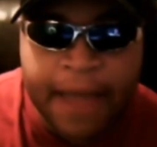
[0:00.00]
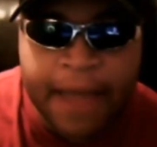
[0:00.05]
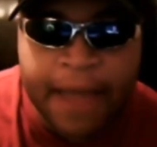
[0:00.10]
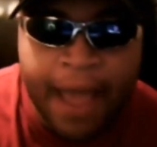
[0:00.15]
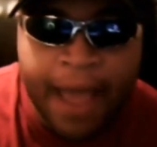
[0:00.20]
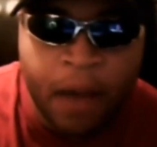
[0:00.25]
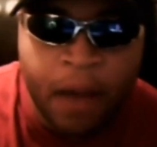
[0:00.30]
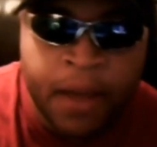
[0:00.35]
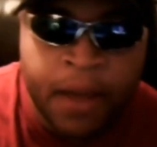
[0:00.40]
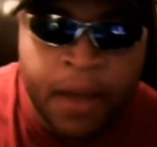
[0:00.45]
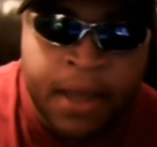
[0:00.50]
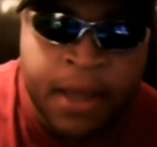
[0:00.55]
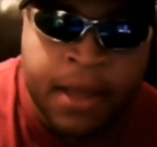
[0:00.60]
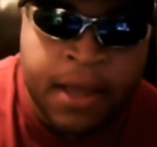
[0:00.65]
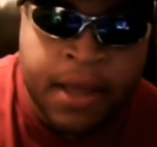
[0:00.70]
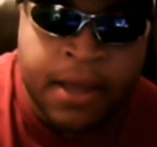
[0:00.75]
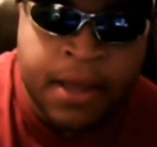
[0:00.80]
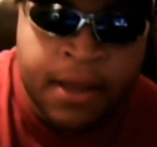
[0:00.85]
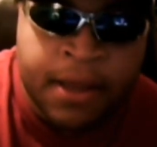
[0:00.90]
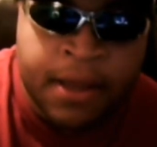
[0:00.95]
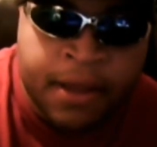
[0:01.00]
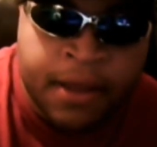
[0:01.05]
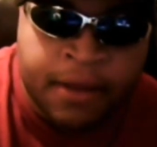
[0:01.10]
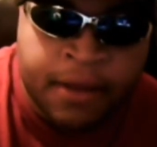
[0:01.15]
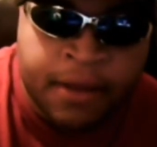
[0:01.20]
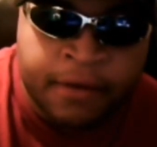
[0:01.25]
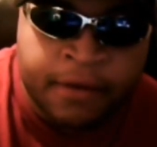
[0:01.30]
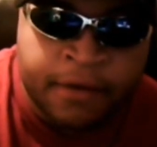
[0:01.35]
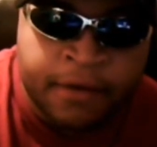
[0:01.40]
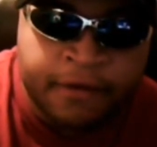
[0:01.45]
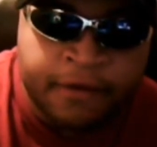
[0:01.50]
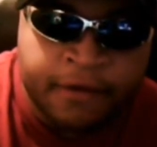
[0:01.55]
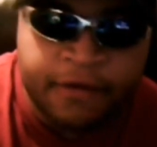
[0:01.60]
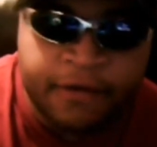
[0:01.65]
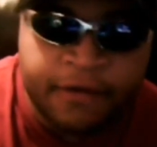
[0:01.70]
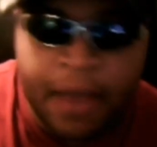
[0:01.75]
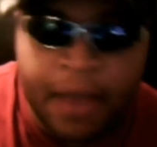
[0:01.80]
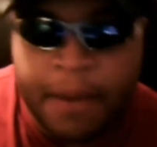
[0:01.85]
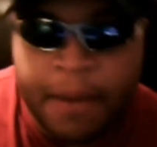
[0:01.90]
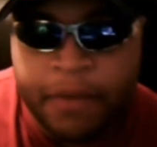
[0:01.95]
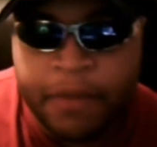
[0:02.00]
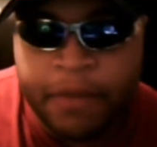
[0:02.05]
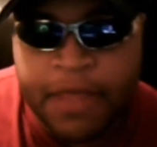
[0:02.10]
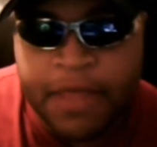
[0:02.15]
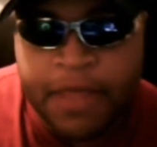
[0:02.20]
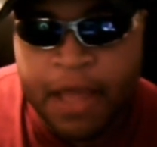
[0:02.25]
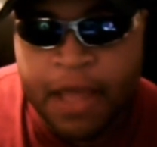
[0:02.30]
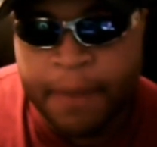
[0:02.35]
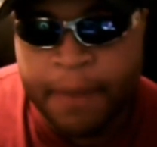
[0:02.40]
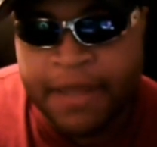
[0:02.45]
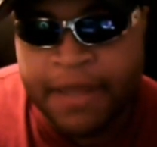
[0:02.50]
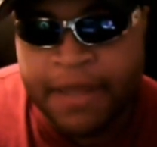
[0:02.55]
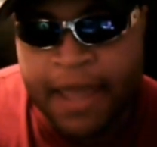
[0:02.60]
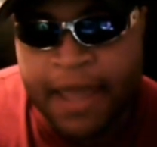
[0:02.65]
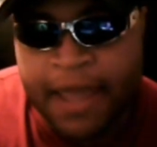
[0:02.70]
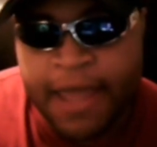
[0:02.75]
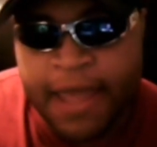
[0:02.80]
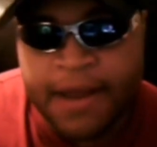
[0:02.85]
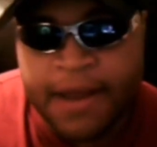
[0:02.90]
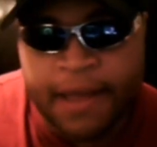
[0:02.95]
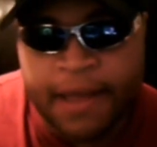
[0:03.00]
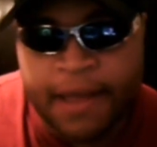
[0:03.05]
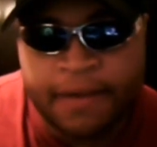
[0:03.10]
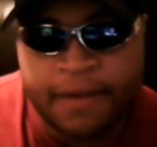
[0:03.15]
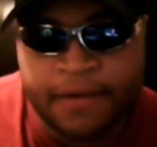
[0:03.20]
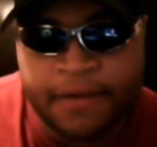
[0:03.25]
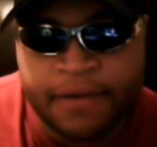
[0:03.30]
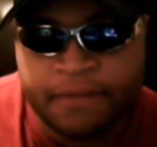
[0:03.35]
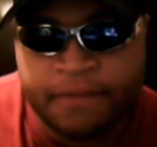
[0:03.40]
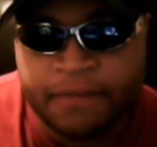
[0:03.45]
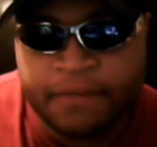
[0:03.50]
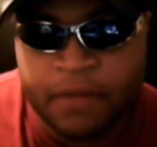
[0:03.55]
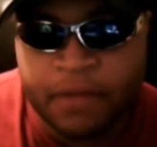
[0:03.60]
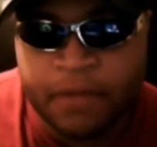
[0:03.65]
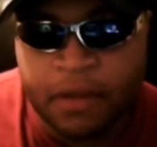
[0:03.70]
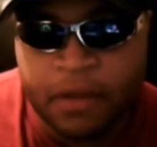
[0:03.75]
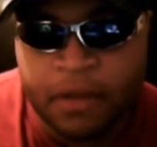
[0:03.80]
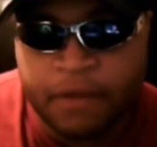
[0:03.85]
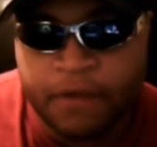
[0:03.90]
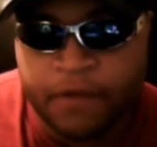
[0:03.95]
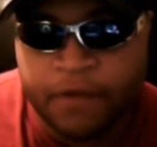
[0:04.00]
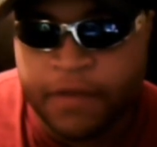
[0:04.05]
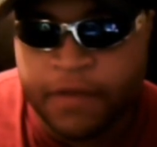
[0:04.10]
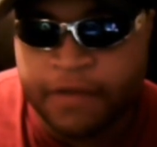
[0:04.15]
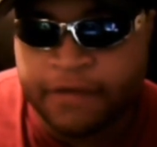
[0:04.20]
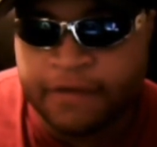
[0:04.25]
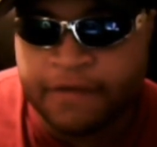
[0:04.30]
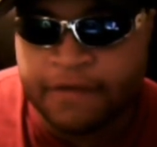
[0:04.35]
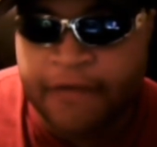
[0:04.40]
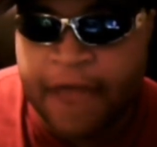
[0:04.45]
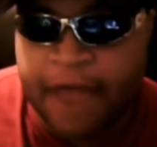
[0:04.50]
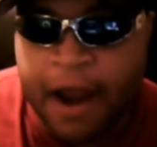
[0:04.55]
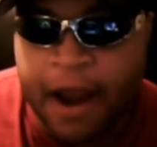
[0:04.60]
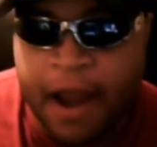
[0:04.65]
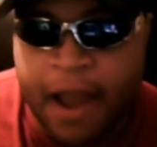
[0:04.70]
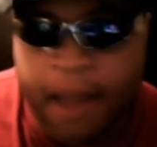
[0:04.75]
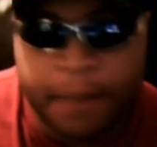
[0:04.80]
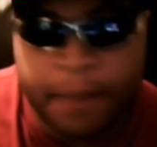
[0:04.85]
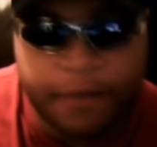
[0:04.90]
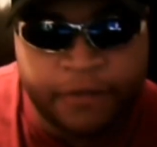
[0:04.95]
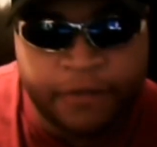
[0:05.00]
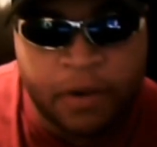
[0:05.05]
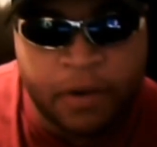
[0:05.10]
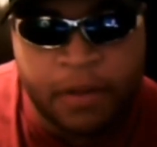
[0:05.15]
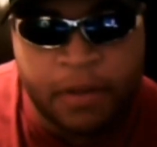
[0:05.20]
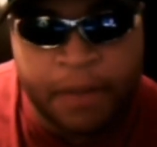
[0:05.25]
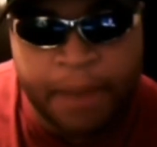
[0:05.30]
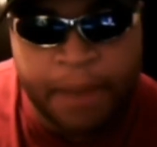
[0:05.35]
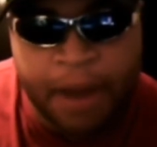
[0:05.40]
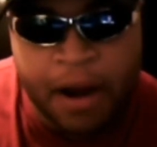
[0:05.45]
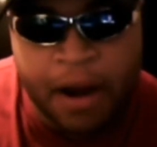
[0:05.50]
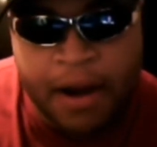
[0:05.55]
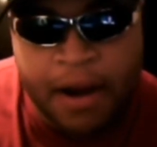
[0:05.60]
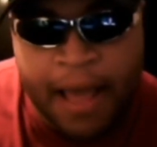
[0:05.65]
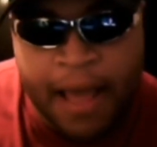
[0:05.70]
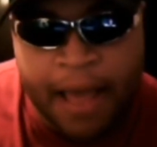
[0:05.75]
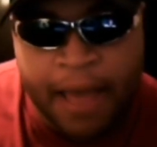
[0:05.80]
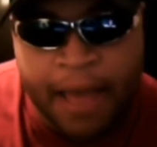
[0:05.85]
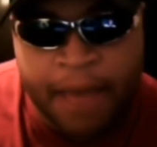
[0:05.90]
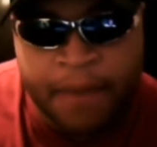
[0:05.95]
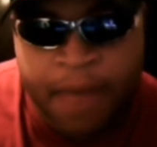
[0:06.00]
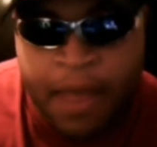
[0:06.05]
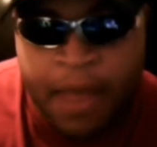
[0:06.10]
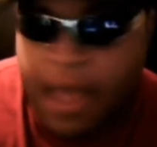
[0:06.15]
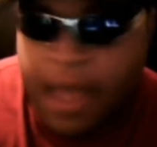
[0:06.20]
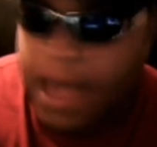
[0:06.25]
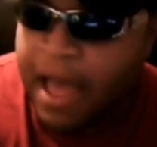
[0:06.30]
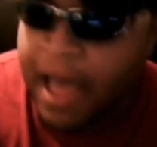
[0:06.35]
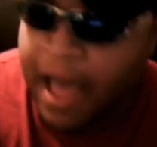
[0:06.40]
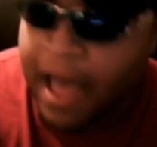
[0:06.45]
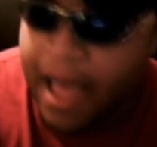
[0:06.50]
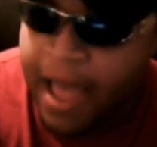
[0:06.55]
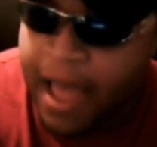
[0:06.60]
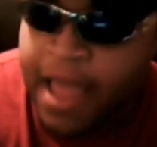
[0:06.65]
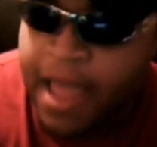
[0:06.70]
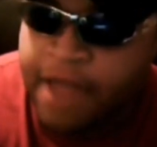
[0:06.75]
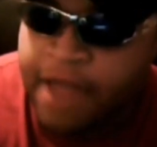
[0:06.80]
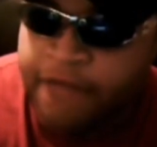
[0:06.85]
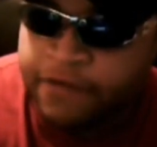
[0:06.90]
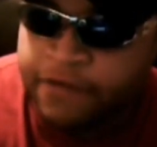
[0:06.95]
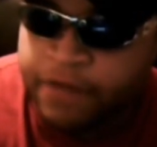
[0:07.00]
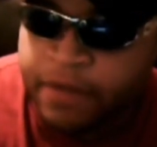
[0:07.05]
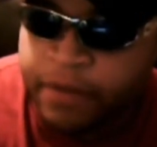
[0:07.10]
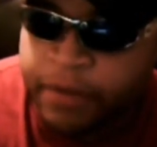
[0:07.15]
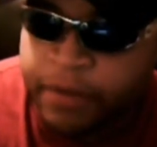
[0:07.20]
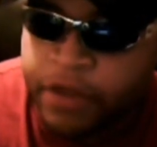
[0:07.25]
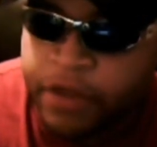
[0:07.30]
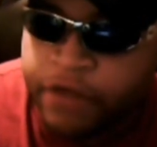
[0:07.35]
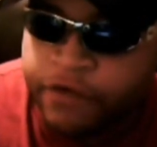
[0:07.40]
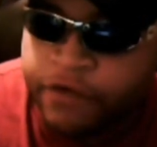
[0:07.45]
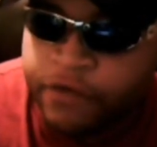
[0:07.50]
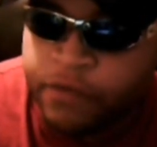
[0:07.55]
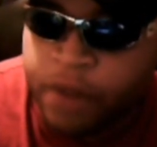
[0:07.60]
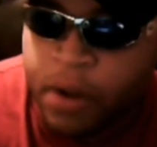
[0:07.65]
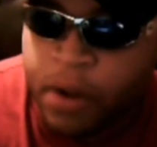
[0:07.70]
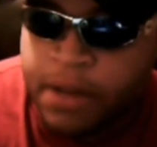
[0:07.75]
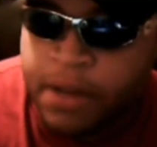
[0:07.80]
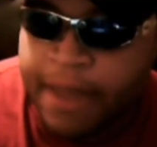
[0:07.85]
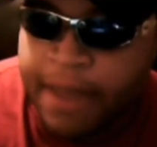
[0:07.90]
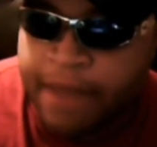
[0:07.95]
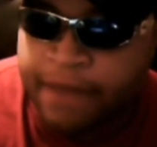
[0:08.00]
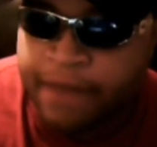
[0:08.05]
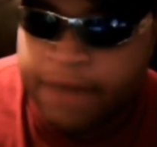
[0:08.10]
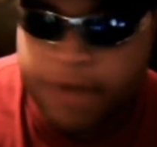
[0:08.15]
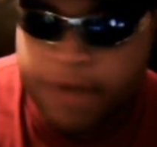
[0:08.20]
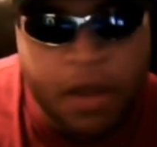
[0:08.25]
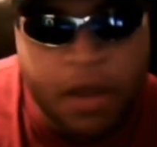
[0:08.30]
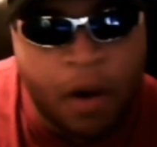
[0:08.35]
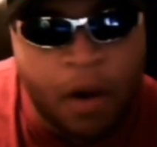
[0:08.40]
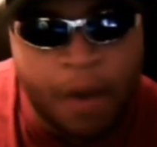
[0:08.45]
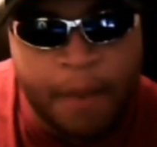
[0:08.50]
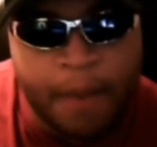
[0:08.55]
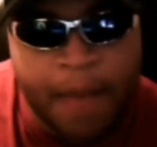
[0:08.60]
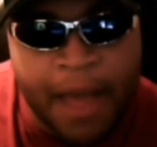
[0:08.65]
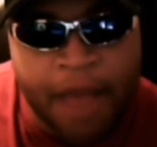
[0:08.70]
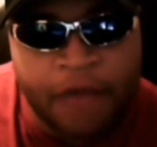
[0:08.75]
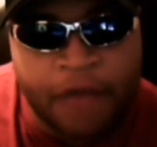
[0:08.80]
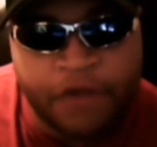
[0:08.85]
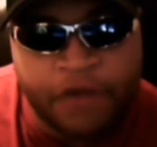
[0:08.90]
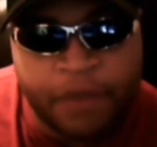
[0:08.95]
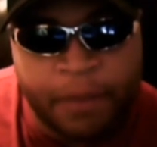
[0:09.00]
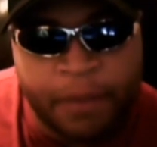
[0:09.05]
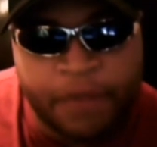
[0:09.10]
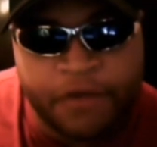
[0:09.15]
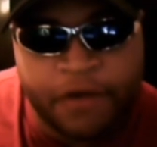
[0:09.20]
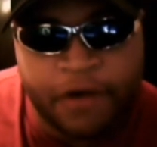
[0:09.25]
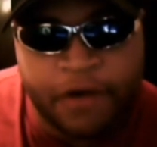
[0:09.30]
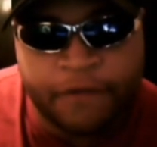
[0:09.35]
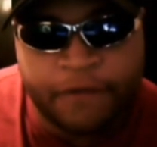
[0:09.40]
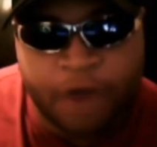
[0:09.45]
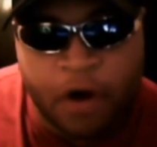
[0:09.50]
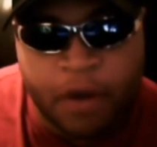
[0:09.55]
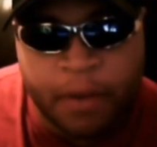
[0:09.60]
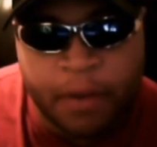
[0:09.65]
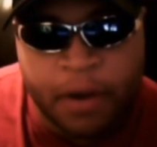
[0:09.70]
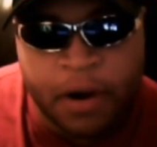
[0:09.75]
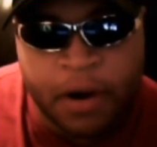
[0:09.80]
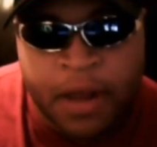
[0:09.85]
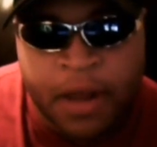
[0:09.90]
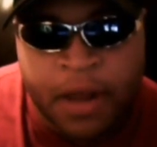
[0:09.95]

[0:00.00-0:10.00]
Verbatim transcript: Now, to sum everything up again for this entire episode of The Paradyme, I simply just wanted to make a video about Jumpin' Jeff Farmer.